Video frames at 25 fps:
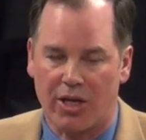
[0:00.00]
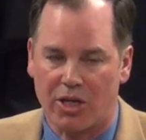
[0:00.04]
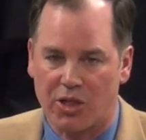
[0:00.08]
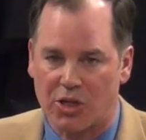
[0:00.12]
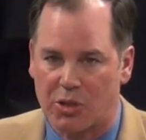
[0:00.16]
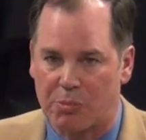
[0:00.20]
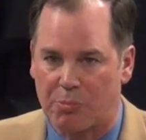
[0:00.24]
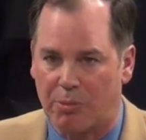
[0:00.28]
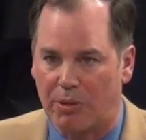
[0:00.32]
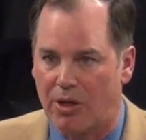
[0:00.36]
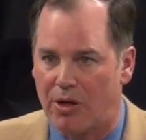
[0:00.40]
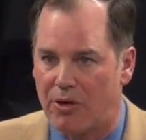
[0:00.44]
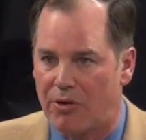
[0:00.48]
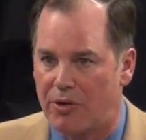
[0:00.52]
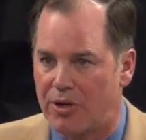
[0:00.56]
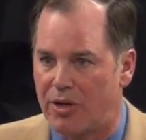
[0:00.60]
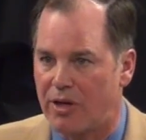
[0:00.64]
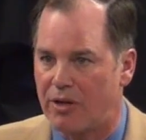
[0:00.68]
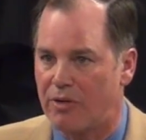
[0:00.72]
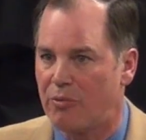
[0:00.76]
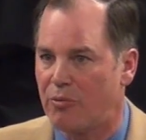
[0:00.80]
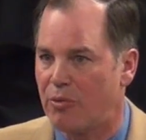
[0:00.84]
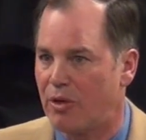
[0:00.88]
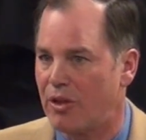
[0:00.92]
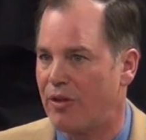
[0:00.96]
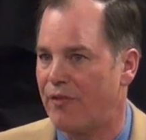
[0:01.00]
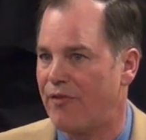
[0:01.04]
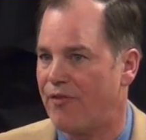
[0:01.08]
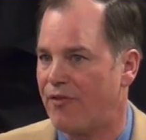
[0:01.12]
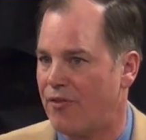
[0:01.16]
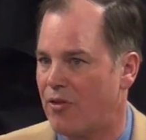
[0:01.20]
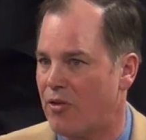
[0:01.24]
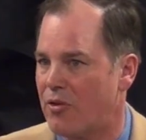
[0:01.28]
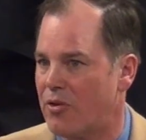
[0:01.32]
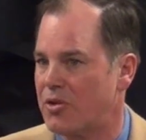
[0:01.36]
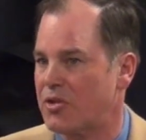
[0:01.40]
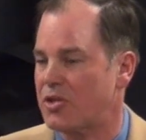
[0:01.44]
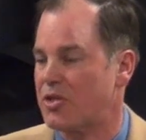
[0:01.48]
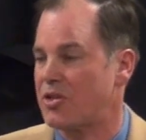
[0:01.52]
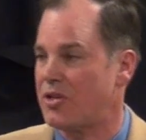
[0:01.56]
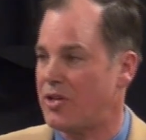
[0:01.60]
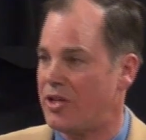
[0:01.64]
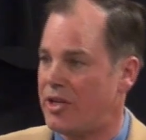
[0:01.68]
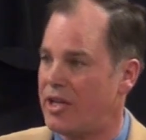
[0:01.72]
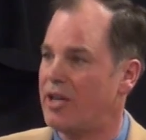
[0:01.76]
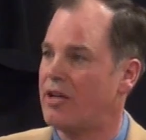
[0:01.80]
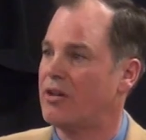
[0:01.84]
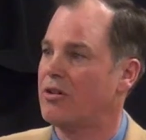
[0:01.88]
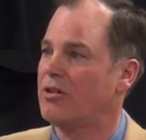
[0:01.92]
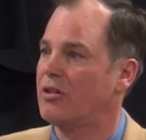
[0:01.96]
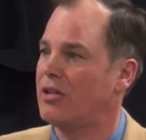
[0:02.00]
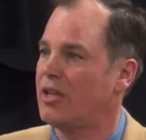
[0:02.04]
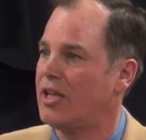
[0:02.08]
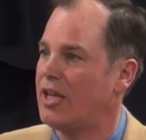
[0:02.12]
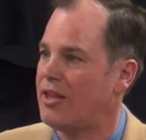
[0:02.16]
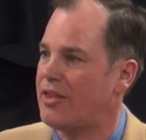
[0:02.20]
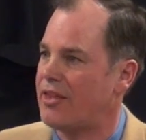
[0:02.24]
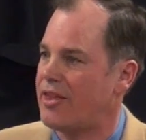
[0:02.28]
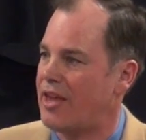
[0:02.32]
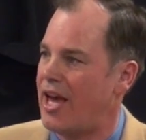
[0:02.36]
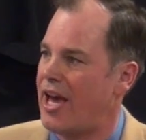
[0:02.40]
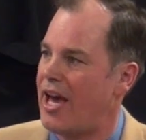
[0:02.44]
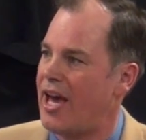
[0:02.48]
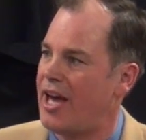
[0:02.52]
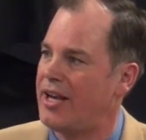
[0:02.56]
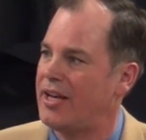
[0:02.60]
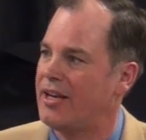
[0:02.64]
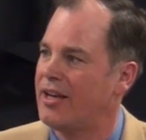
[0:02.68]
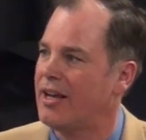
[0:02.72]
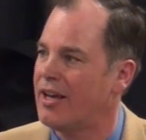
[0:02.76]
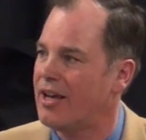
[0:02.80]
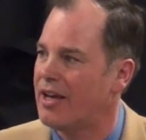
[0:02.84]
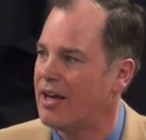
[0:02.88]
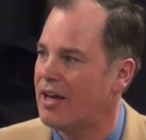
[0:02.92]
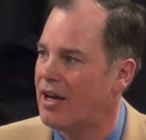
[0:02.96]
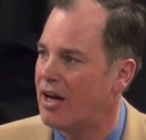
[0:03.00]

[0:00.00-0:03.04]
exploded with a force nearly that